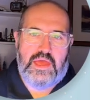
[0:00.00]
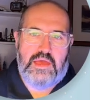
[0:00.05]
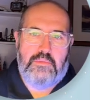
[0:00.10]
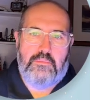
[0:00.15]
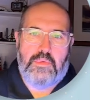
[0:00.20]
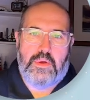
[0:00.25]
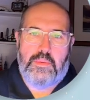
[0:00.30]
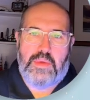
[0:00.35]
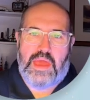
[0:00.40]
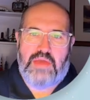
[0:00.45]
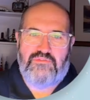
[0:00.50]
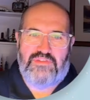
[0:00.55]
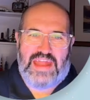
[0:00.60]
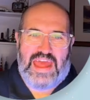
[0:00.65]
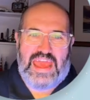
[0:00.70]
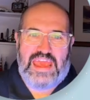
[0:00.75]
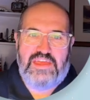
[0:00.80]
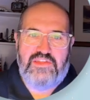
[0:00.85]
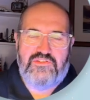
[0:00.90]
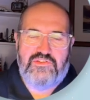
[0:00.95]
where we have an
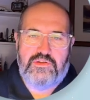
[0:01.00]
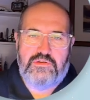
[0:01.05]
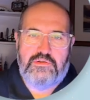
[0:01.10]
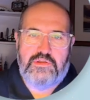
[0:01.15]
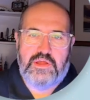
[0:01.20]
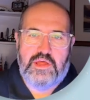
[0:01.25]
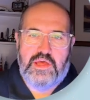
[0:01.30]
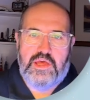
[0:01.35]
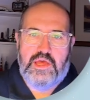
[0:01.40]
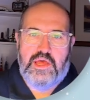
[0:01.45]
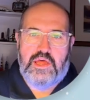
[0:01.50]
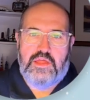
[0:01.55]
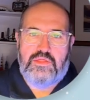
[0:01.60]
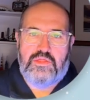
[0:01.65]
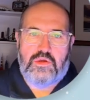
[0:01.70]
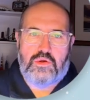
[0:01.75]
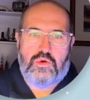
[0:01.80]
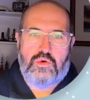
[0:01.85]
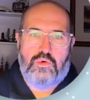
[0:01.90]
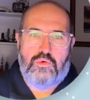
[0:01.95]
agent
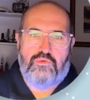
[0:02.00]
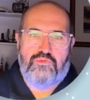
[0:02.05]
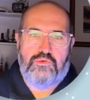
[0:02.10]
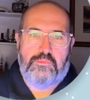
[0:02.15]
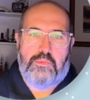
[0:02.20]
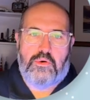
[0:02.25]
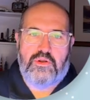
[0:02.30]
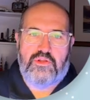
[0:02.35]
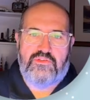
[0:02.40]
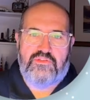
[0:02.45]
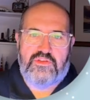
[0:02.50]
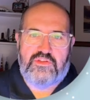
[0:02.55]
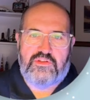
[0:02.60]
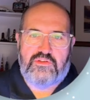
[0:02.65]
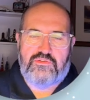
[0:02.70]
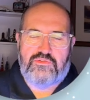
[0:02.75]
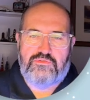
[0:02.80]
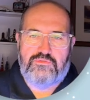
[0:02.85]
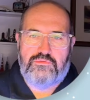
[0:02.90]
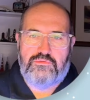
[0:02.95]
that calls upon a set of
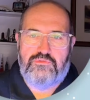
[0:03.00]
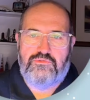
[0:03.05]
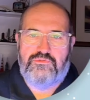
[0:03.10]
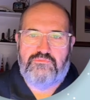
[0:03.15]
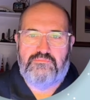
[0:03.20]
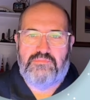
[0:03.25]
tools.